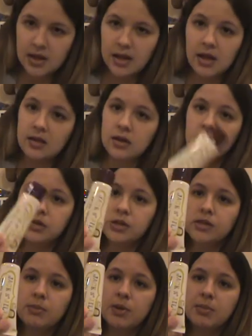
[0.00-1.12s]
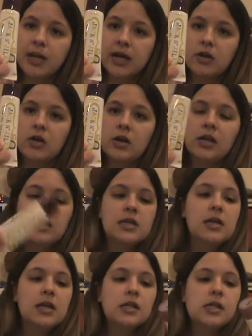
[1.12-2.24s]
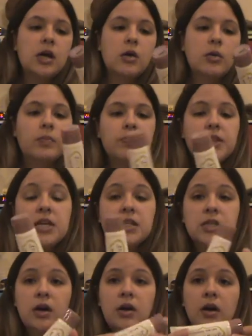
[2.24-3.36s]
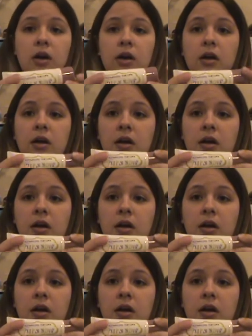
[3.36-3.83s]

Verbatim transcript: and they also sent me black currant. So these are,